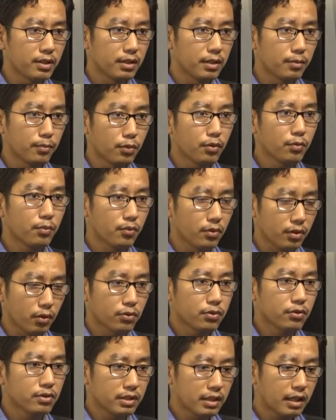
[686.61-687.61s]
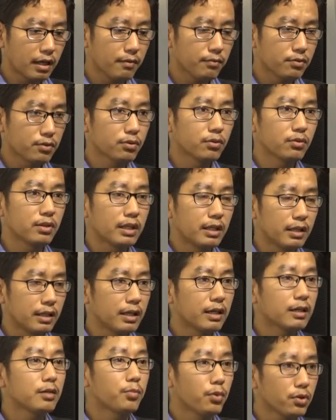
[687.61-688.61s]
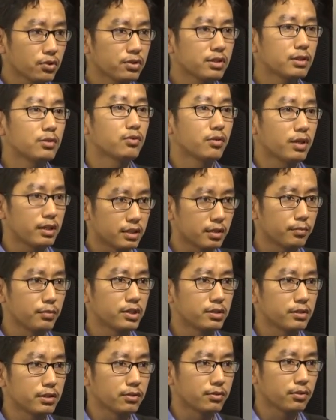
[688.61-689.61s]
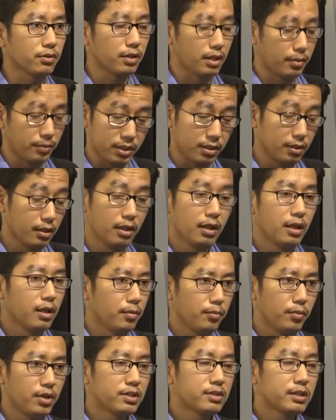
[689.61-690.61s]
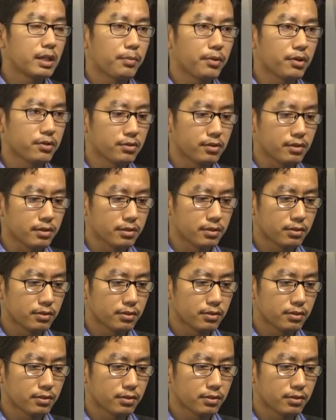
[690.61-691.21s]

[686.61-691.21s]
the more authority they have, so they are in position to conduct military, military apparatus.